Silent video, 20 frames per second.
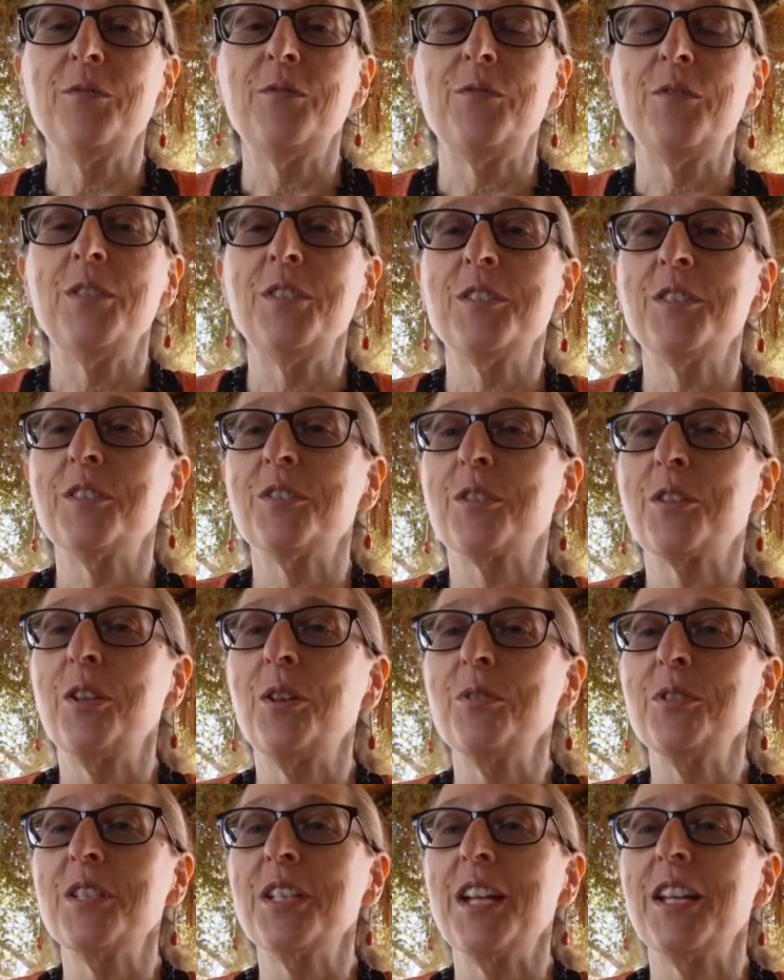this is
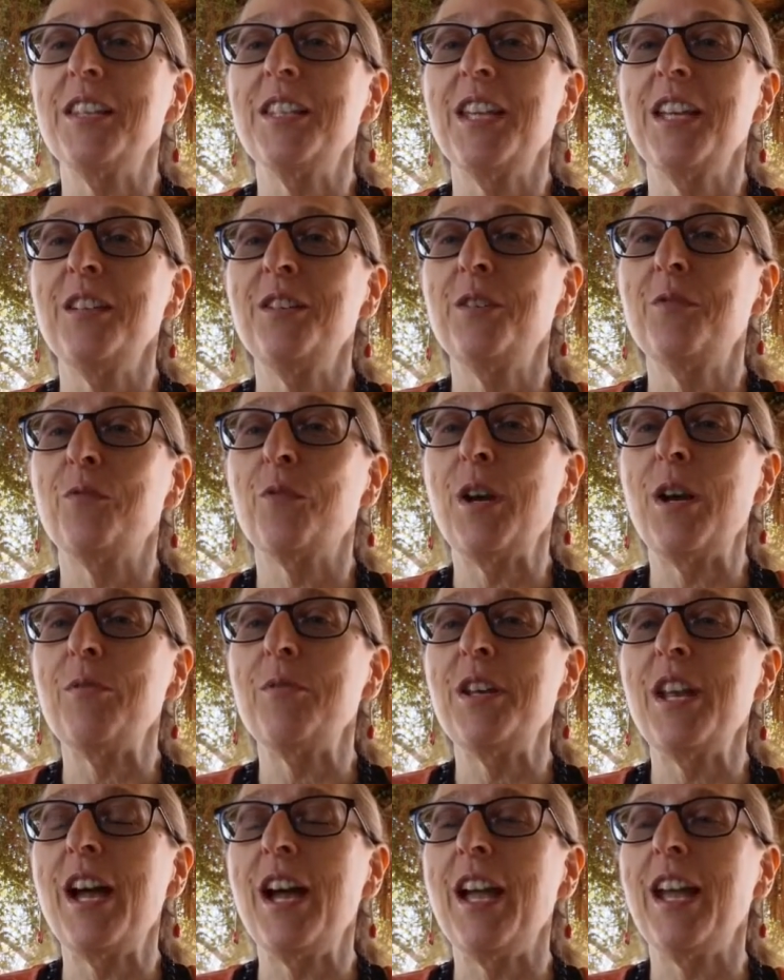closing on the end of round
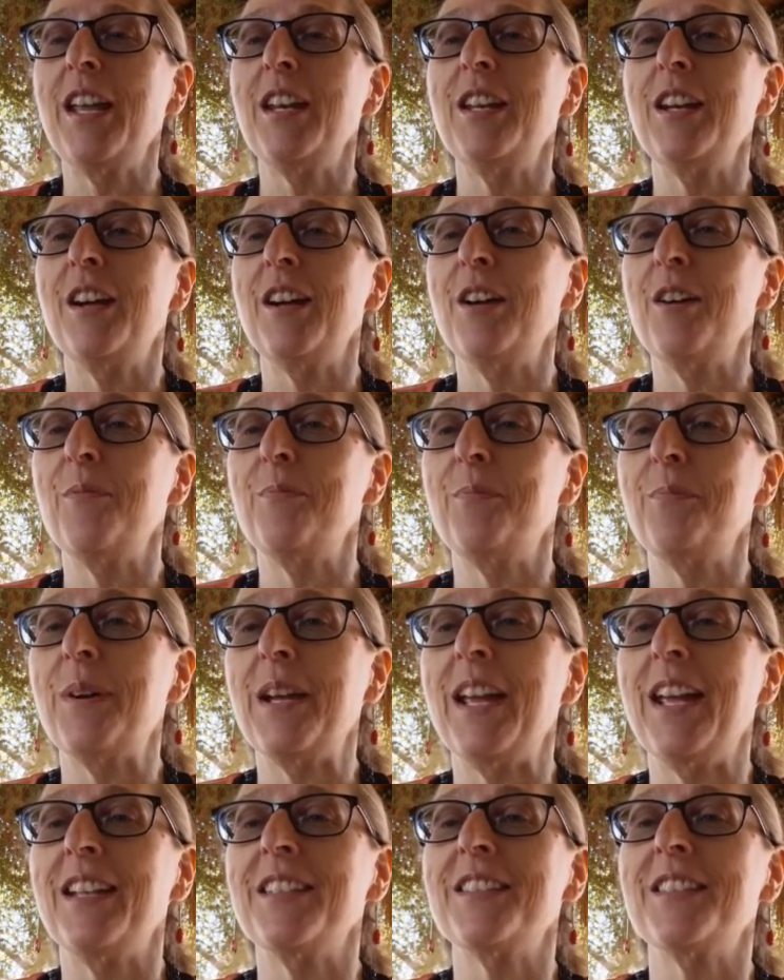9. My
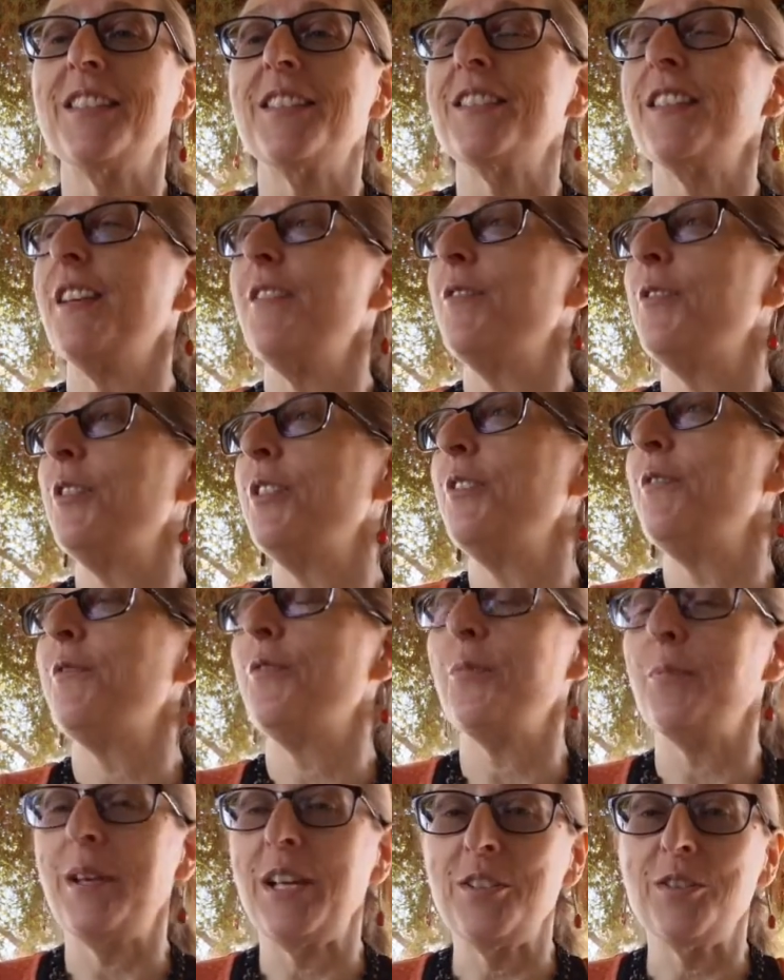aunt says I have good
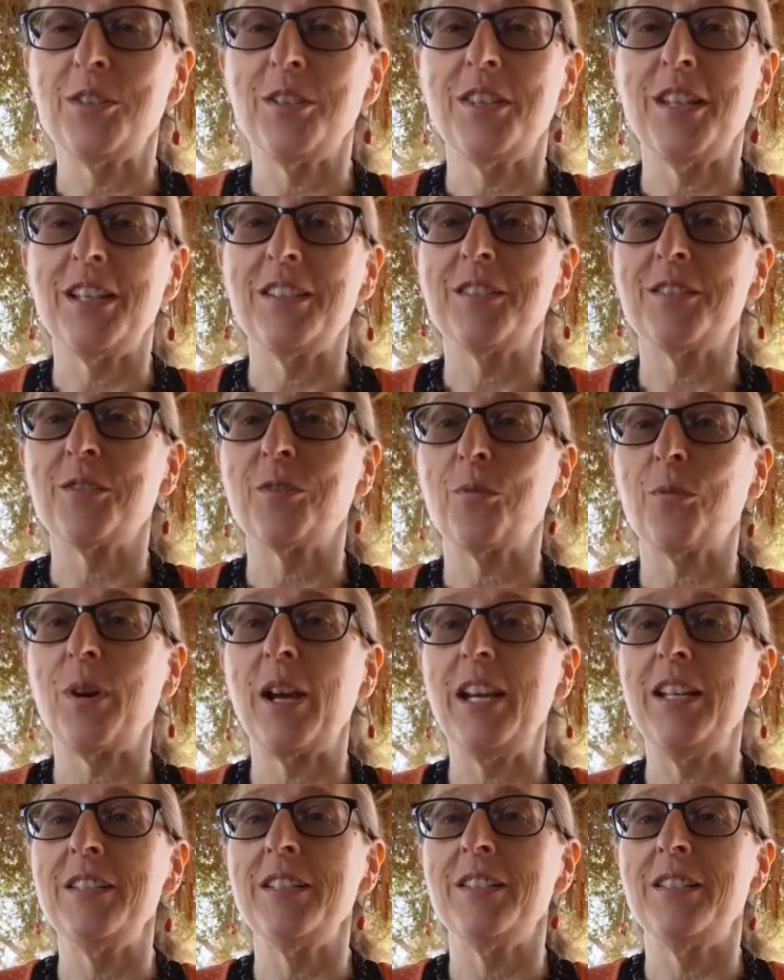information. That's
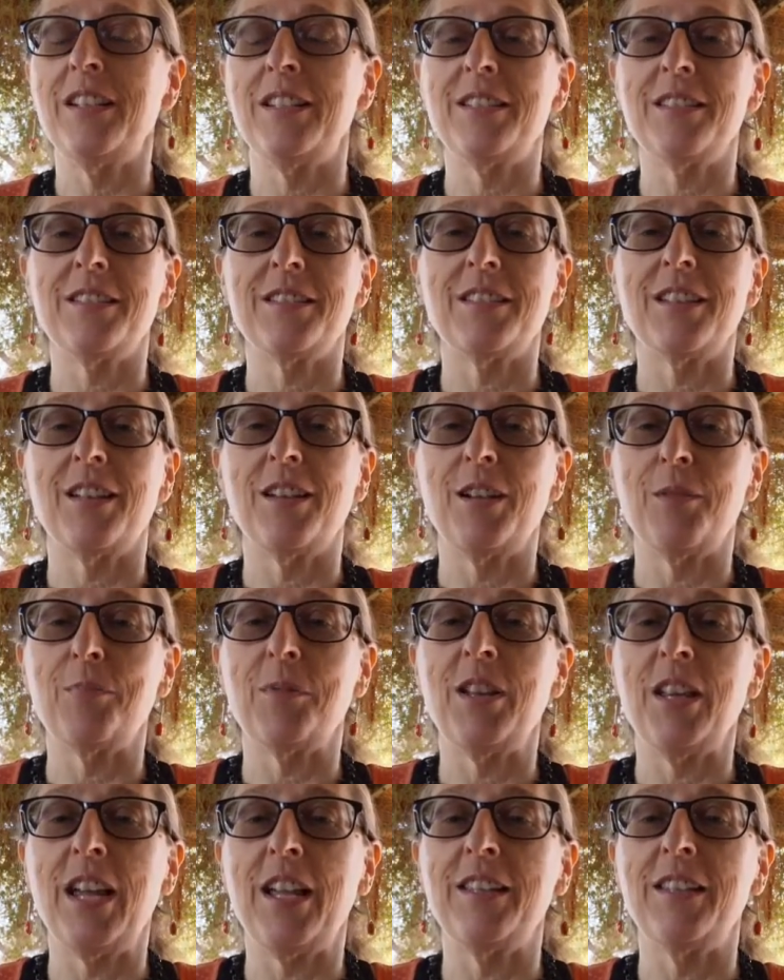great. I'm
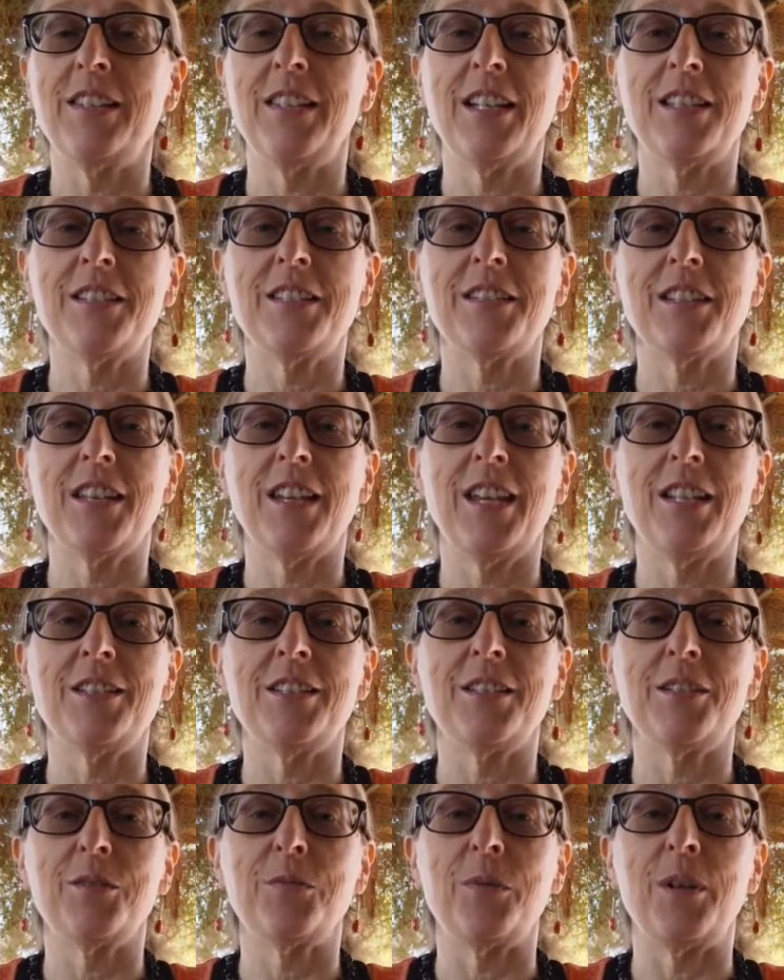glad that's the case
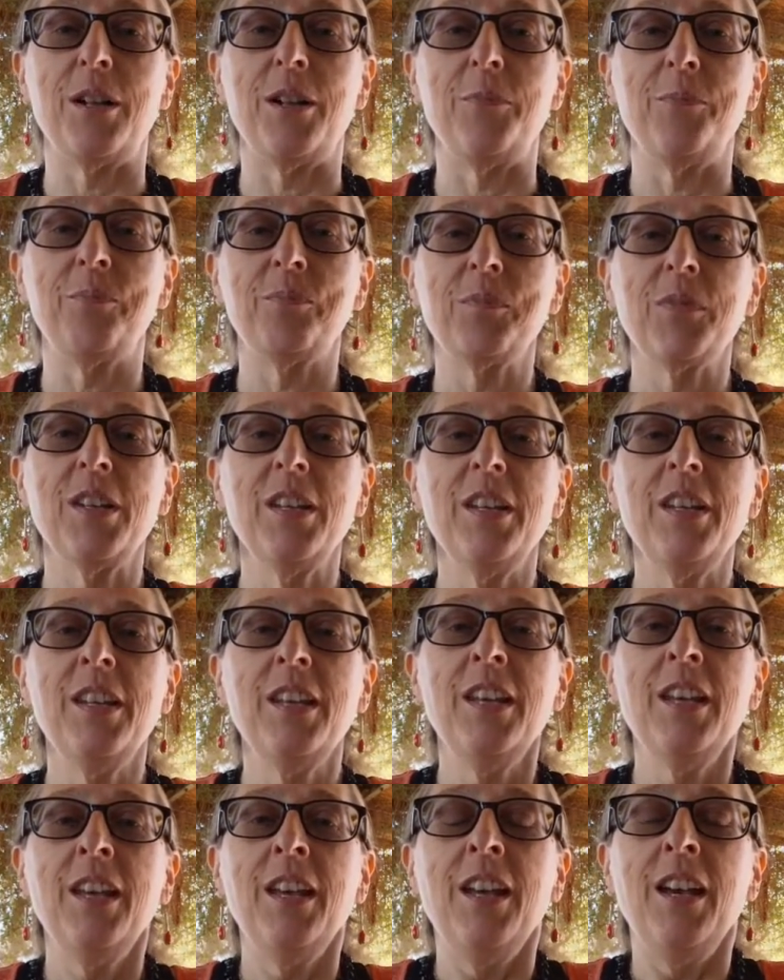as well.
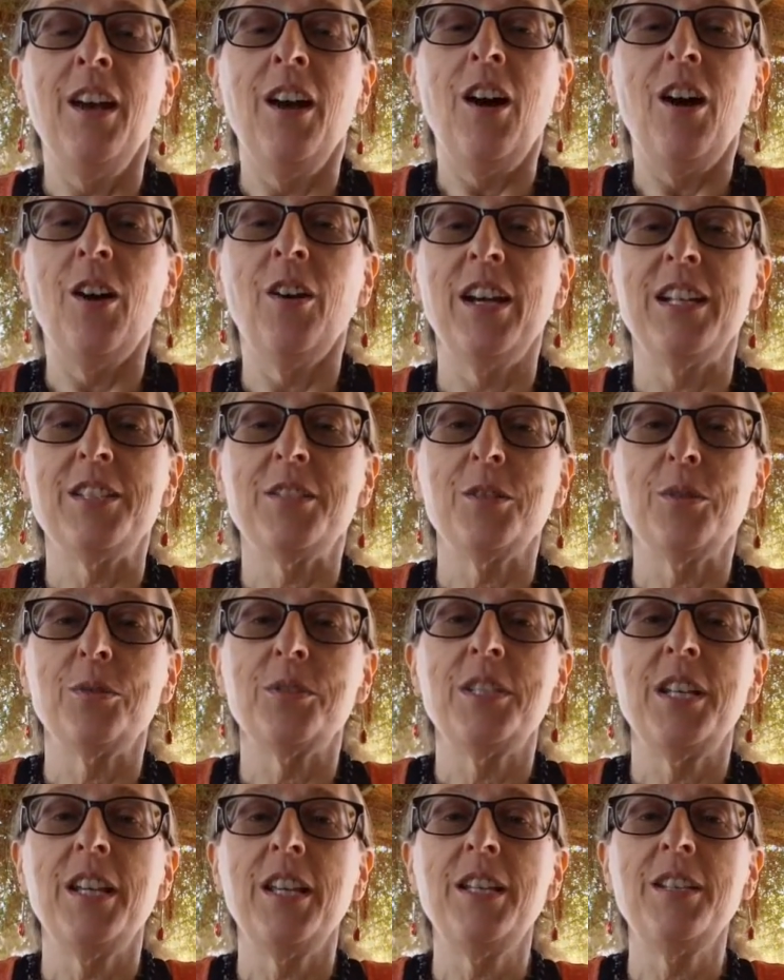All right, so
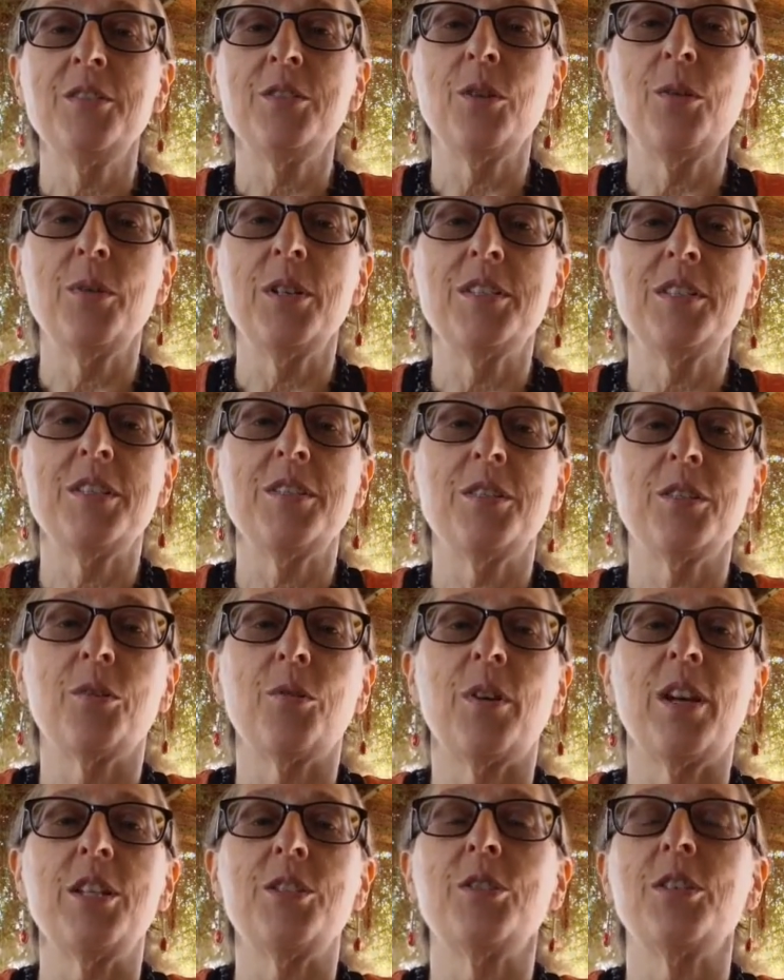10 is always
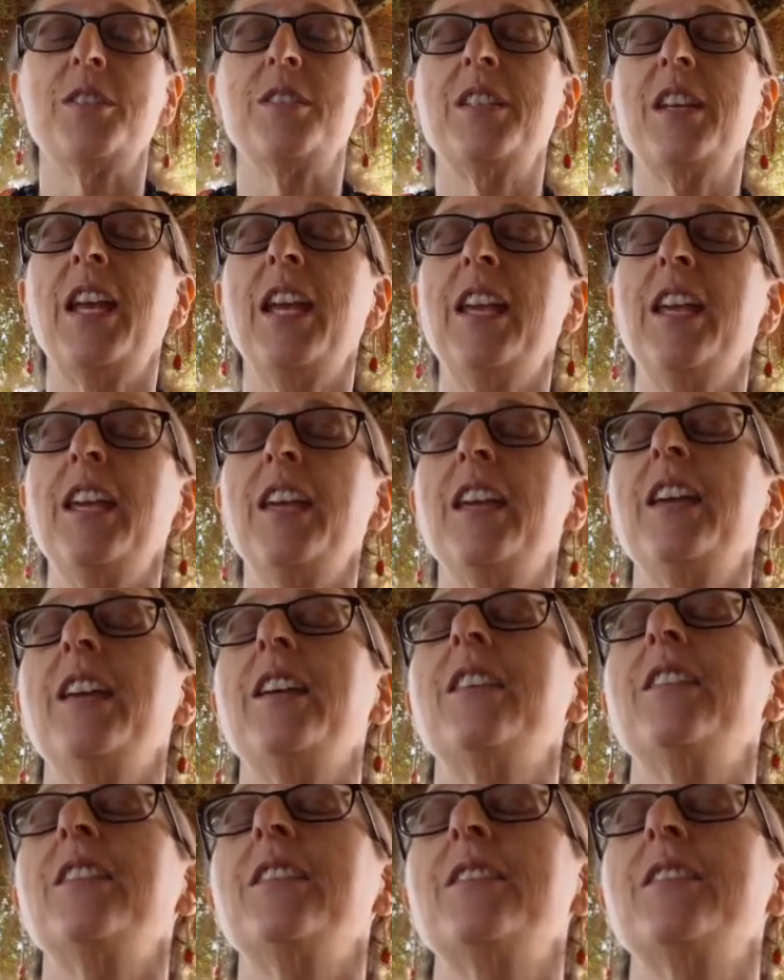integration, taking in,